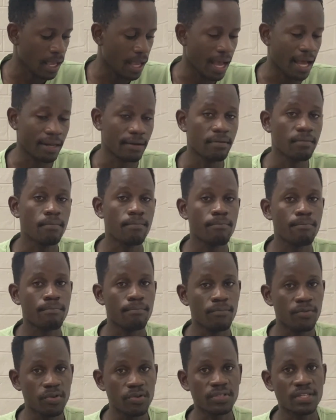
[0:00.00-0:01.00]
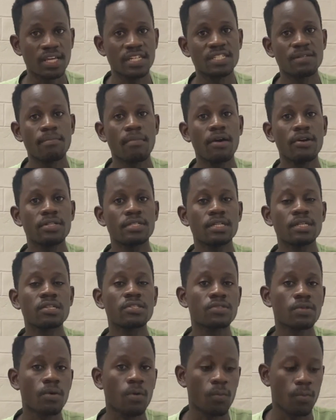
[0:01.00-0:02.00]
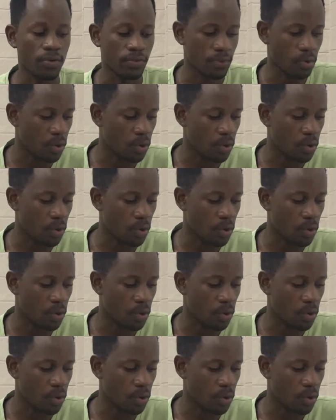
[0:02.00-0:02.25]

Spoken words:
And use antibiotics with